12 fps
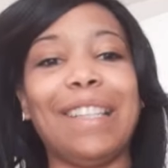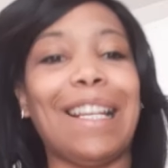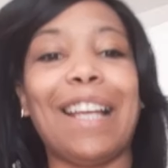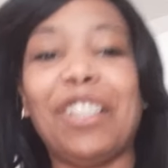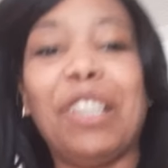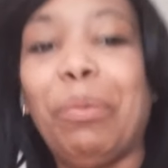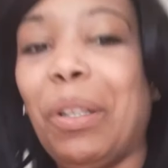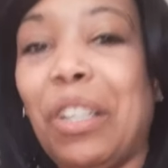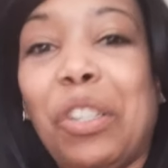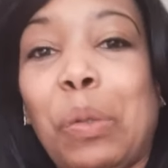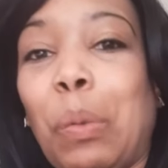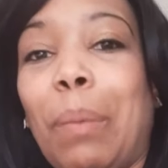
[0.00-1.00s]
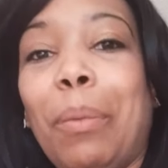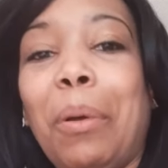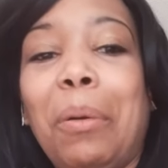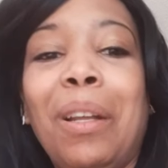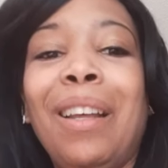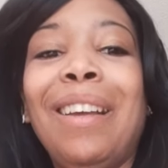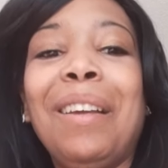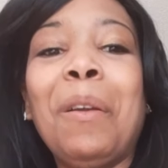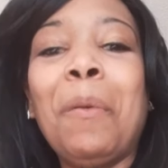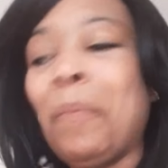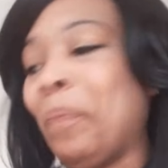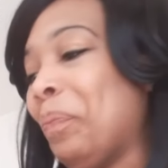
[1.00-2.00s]
It's actually really just one bowl.
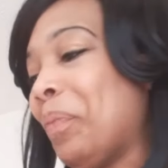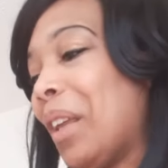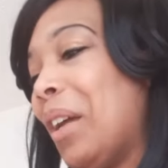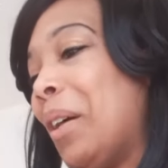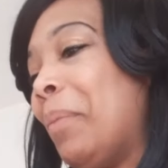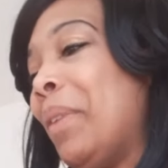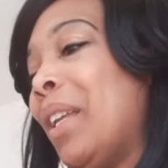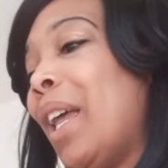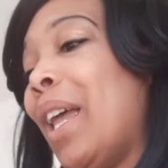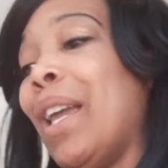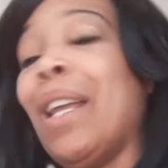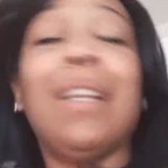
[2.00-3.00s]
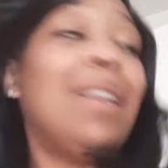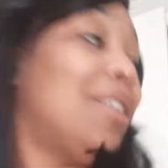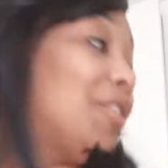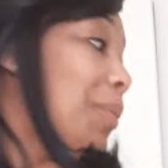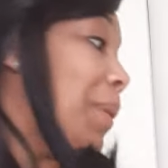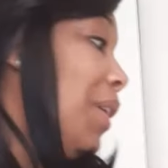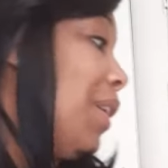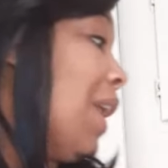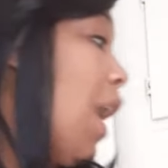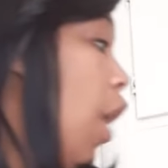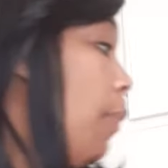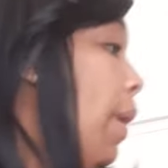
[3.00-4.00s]
And these are going to be good.
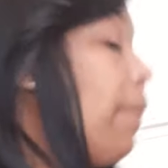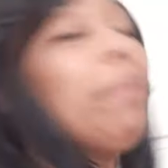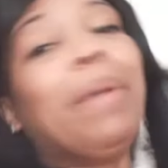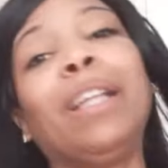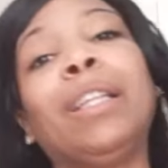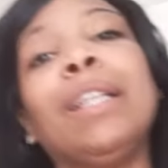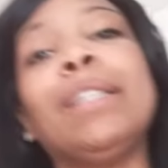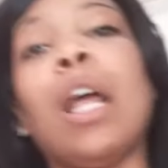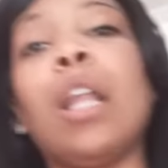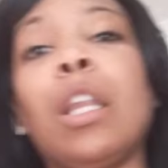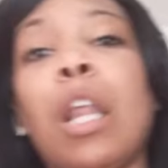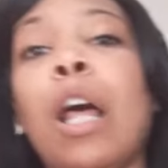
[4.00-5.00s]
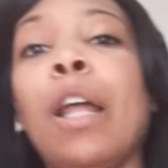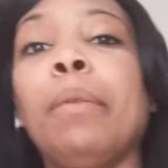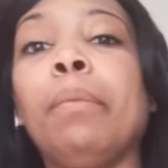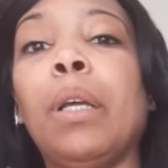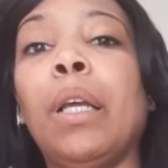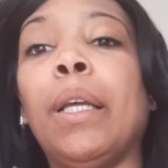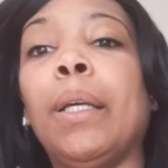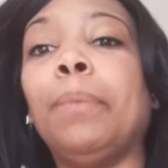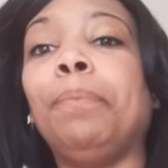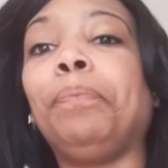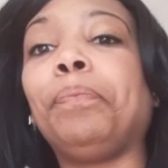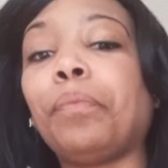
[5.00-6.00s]
I'll probably make these a lot,
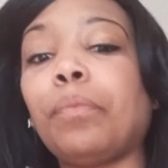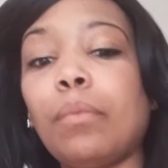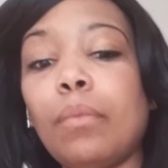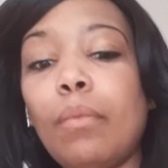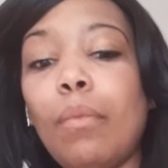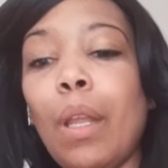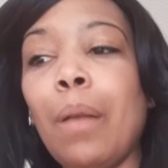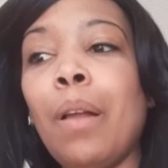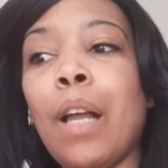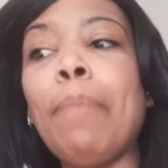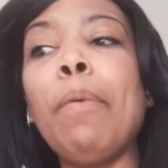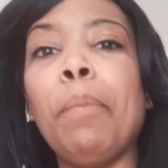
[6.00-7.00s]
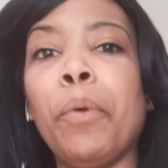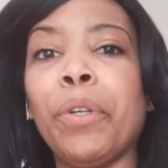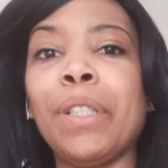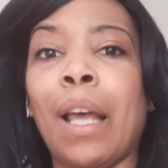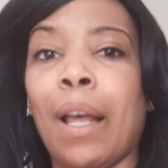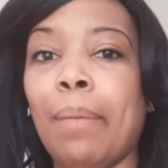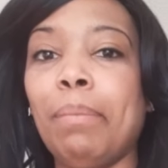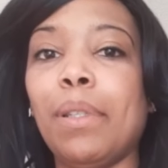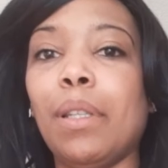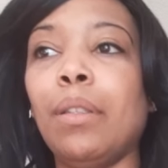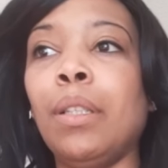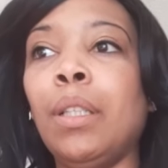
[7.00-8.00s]
a couple more
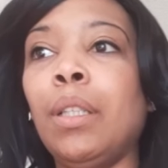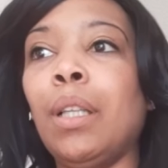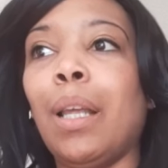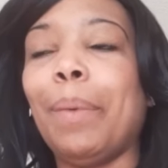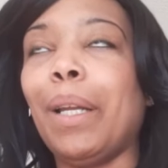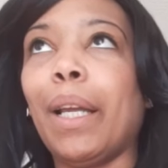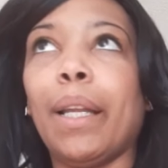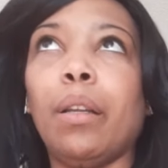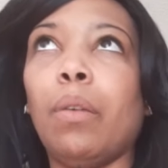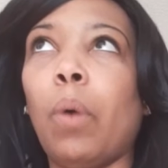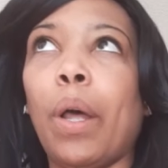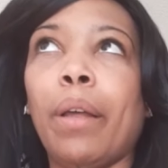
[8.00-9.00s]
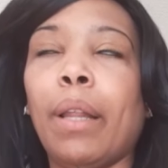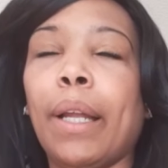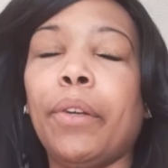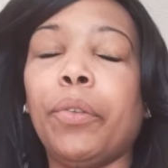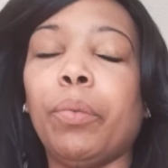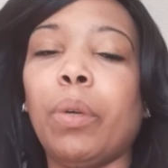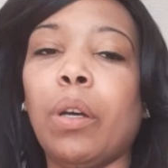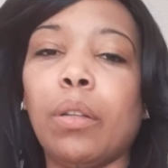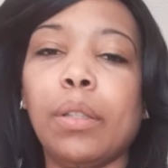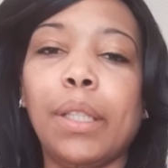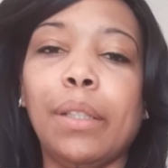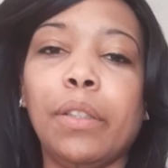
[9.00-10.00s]
times. I mean, I got a while. I got to go through all the
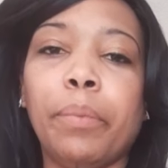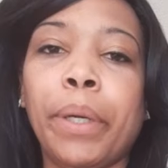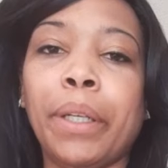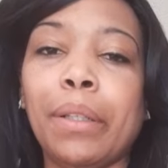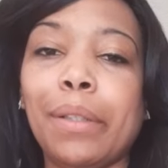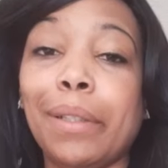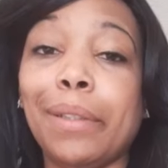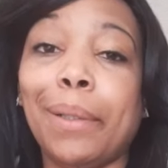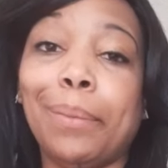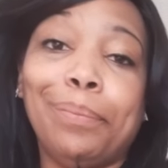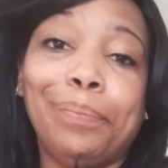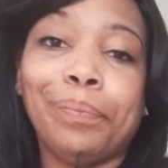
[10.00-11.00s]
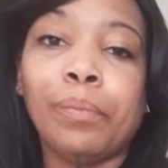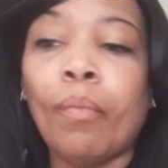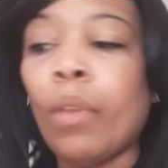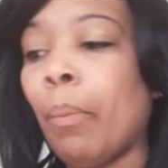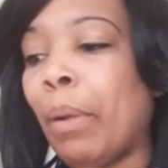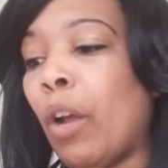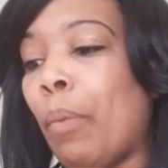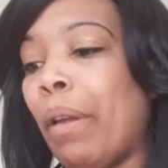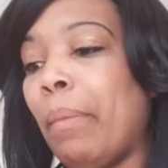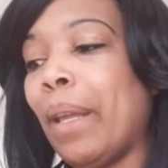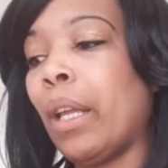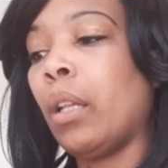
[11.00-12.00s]
seasons of pregnancy, so. But I'll
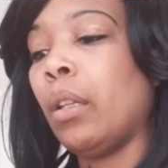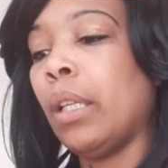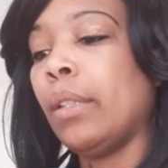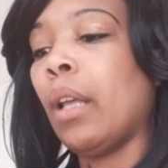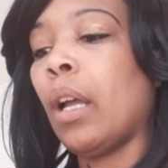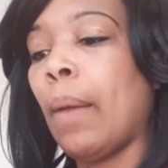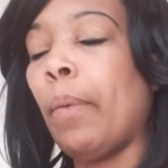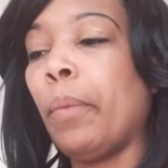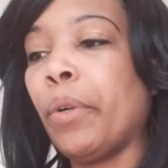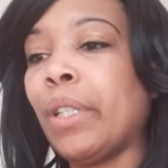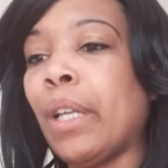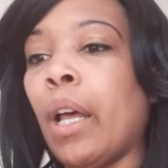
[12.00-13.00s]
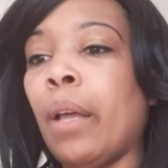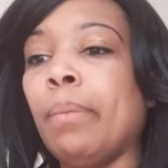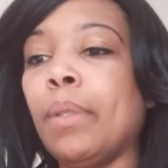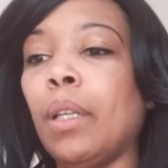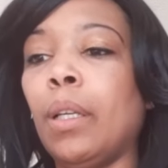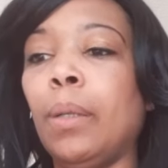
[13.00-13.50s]
probably make these a couple more times